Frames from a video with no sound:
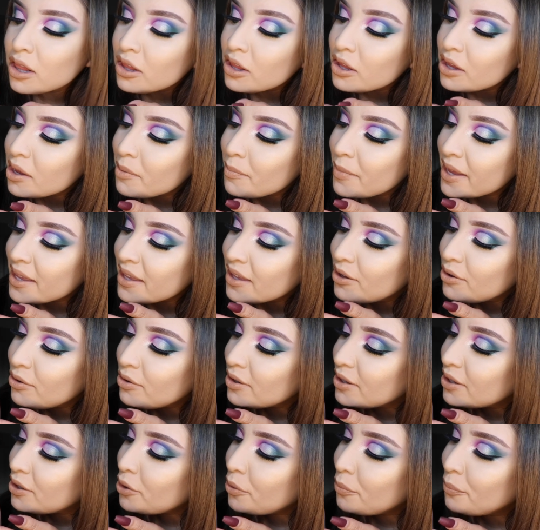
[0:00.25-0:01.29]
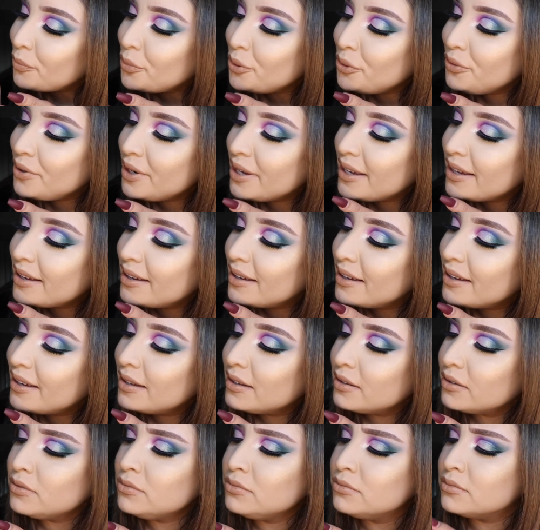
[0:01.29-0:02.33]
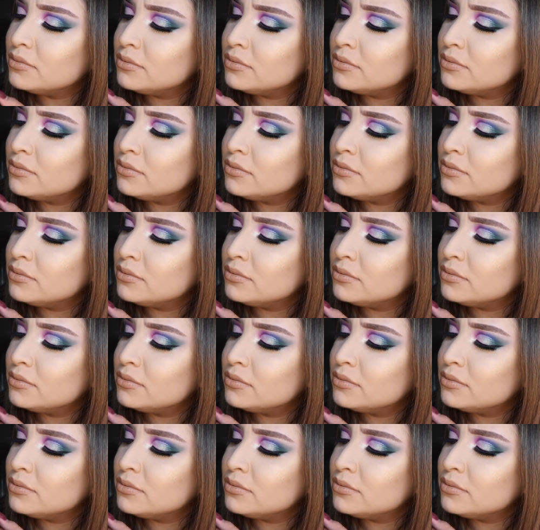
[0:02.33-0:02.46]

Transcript: Look at my cute little Buddha.